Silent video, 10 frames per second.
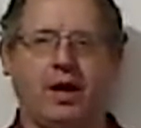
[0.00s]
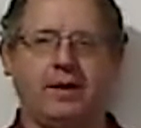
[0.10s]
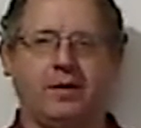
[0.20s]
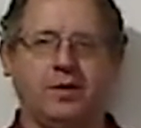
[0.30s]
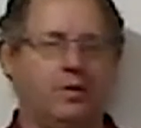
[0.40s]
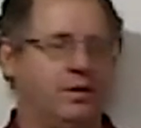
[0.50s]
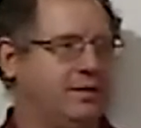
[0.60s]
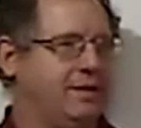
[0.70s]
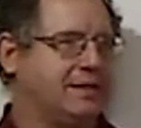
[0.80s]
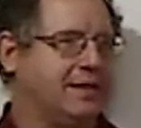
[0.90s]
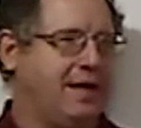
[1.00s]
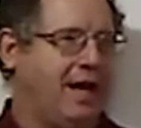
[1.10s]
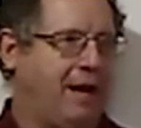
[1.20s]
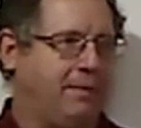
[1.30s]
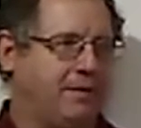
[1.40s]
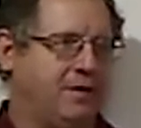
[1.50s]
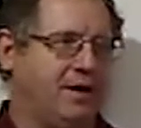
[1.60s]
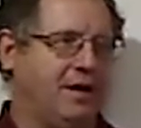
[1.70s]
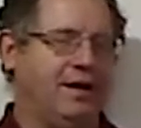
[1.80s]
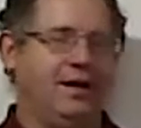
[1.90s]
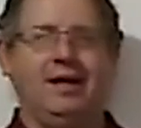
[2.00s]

I don't know whether that's going to happen or not.